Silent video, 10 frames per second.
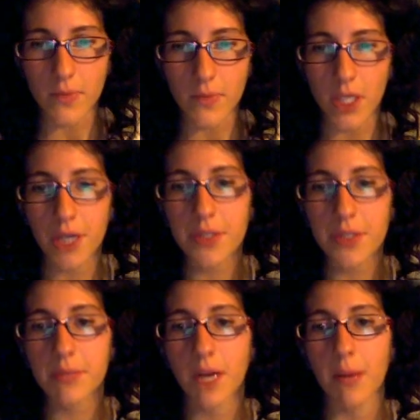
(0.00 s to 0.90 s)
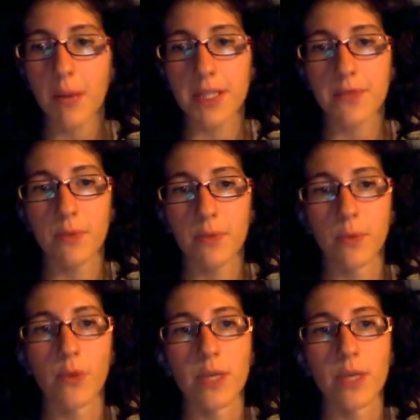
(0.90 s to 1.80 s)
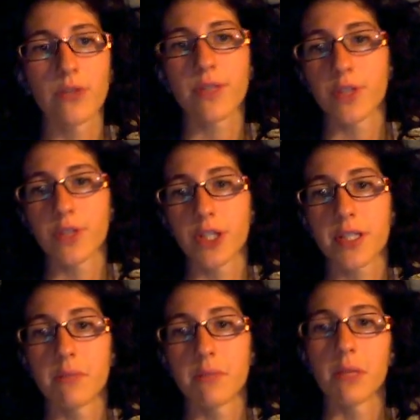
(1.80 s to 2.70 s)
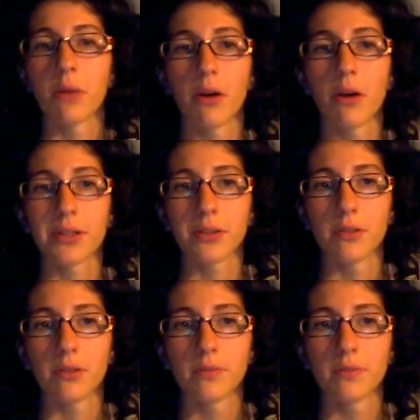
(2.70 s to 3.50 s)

Here are some comments from readers of the Justin Bieber article.